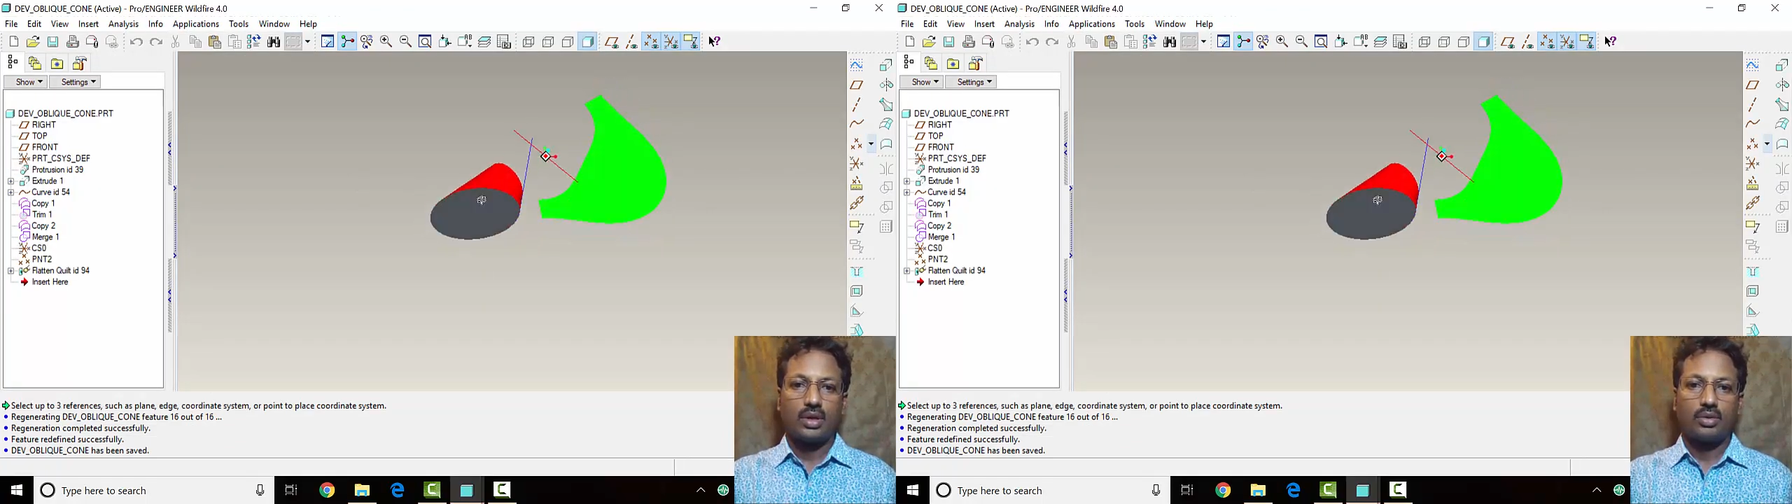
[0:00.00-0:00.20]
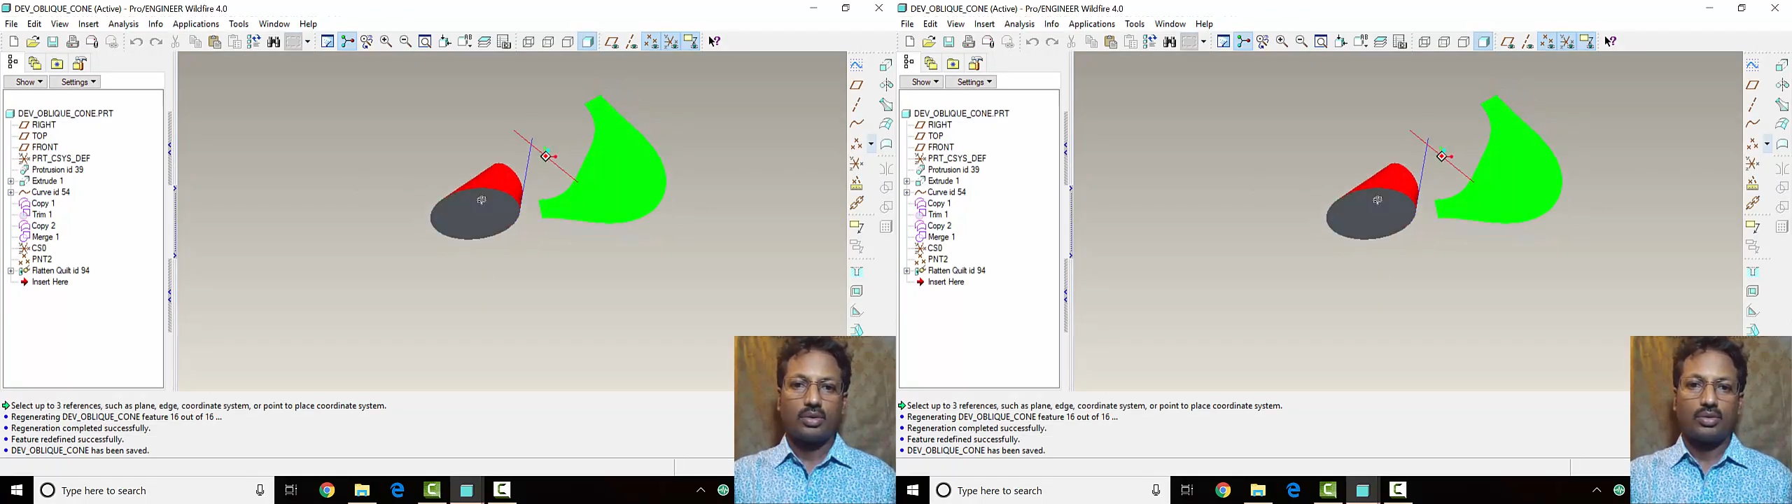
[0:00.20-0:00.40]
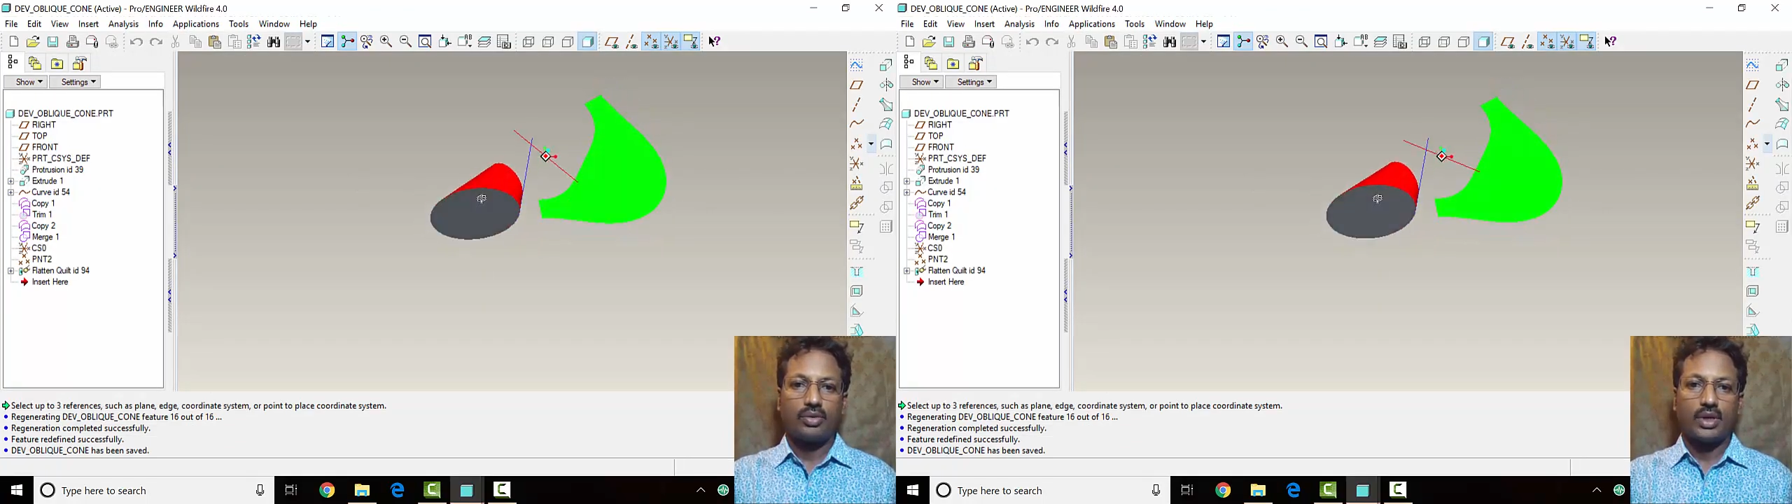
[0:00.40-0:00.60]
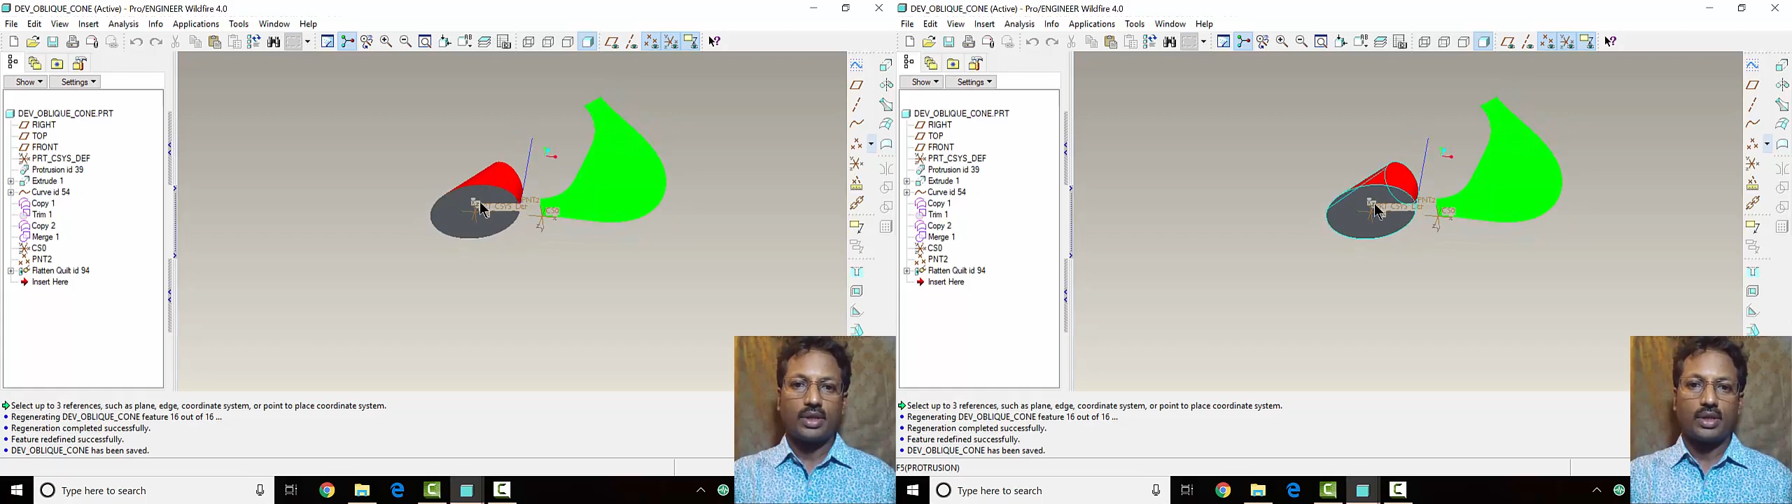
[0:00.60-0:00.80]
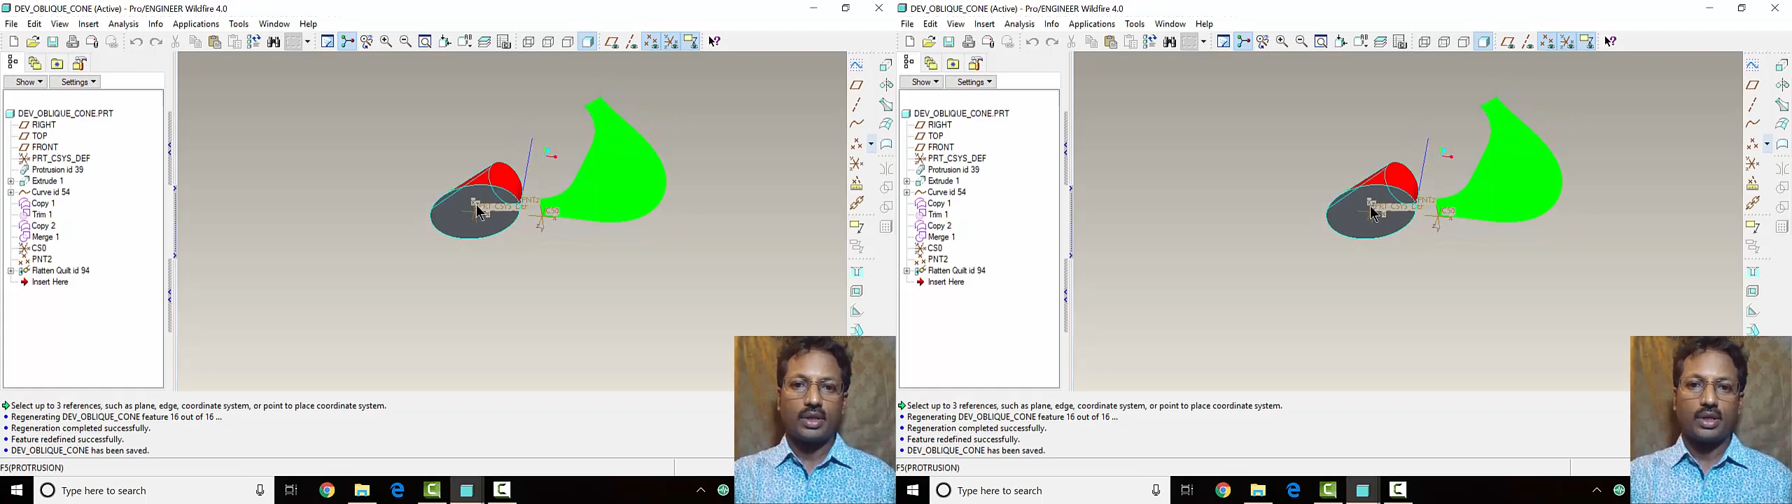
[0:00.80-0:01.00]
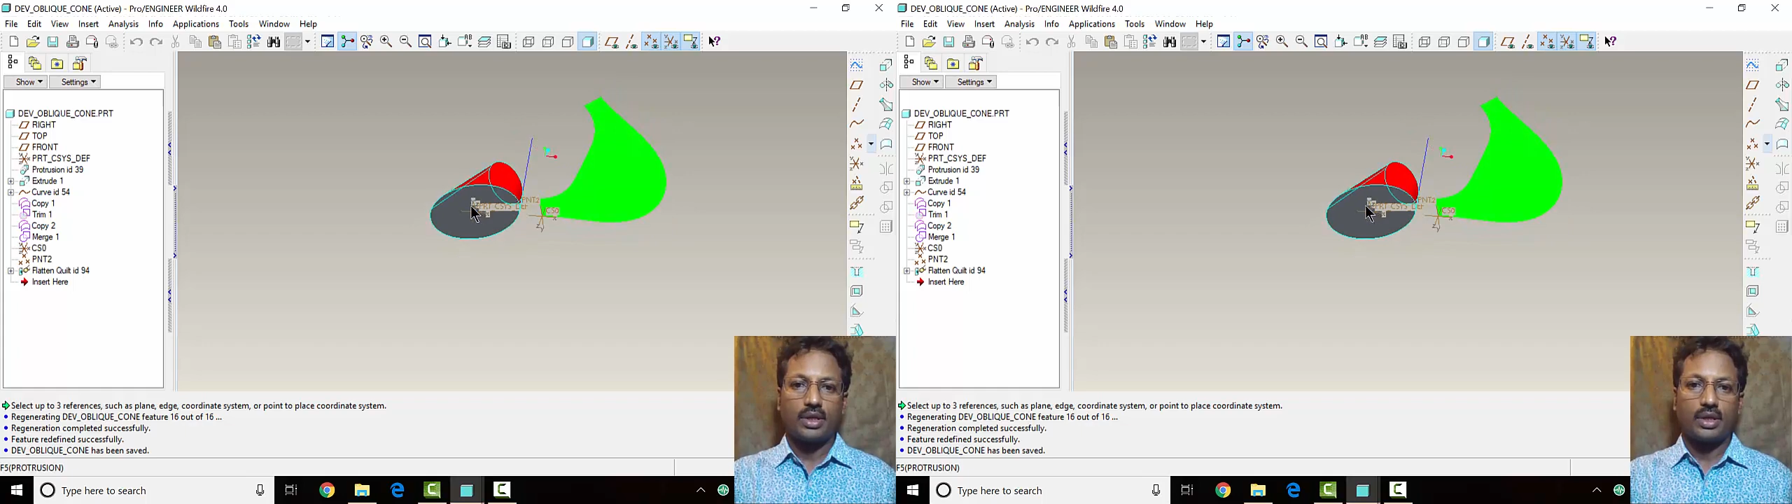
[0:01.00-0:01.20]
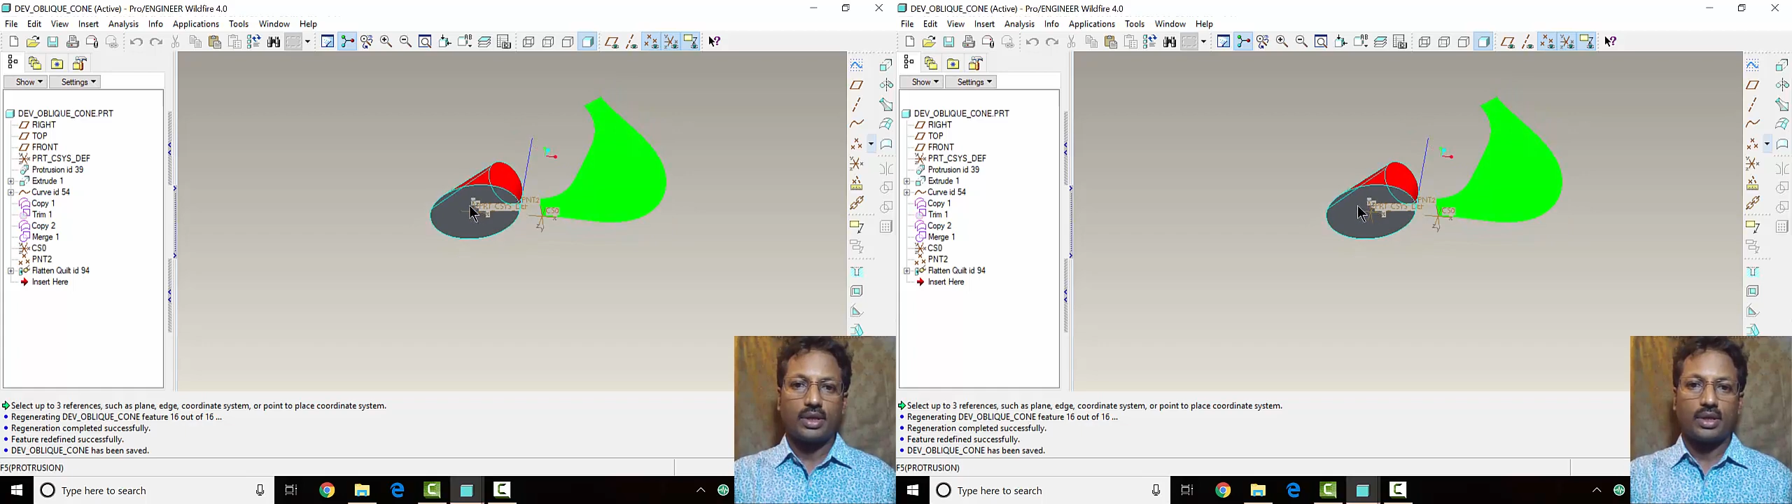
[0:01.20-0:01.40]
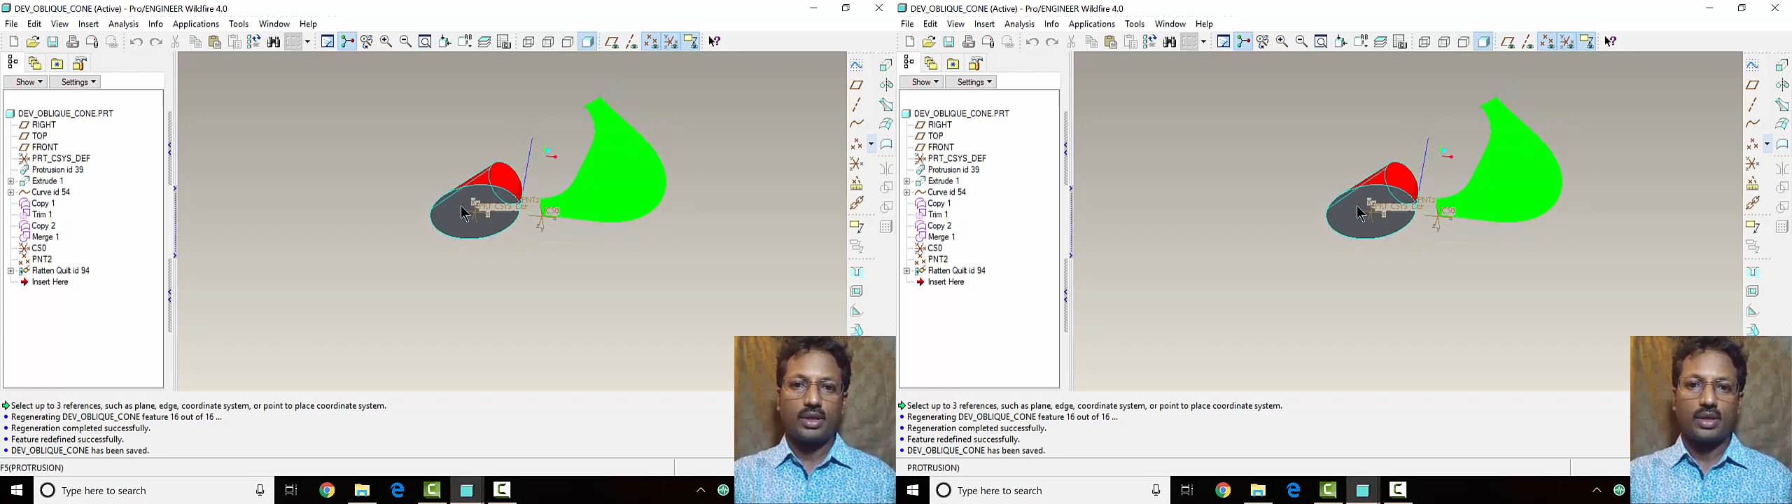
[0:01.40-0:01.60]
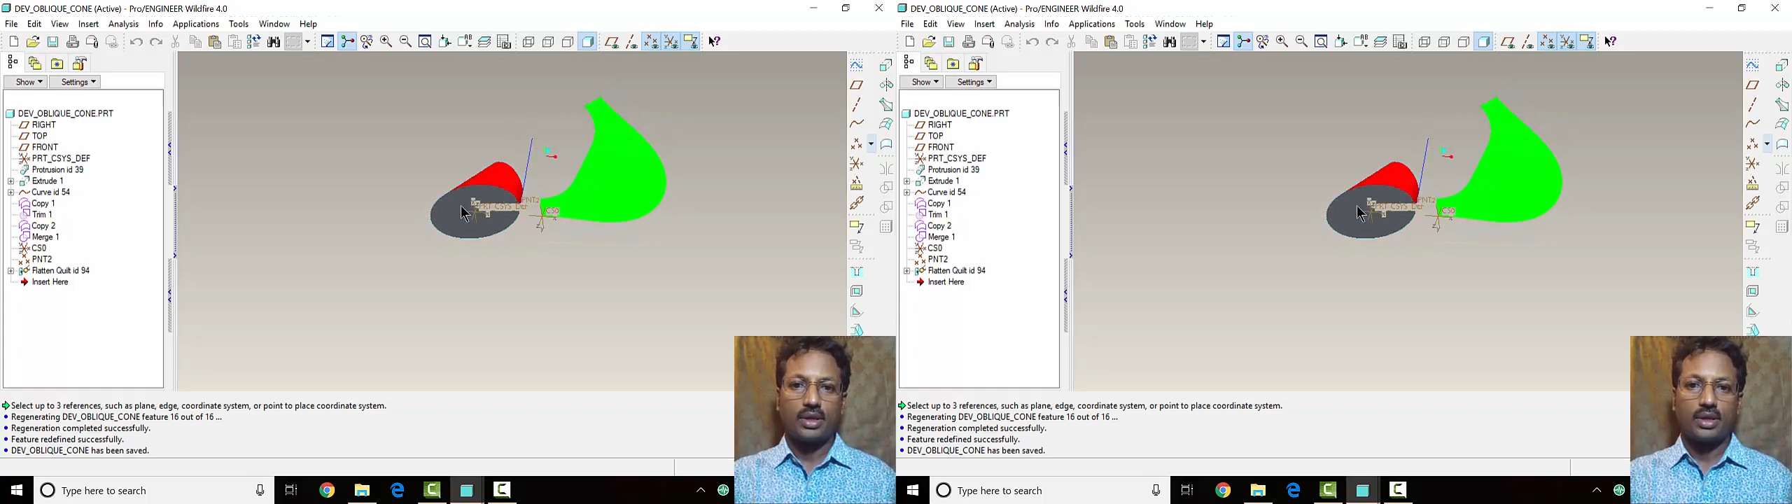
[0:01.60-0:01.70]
Now you'll find that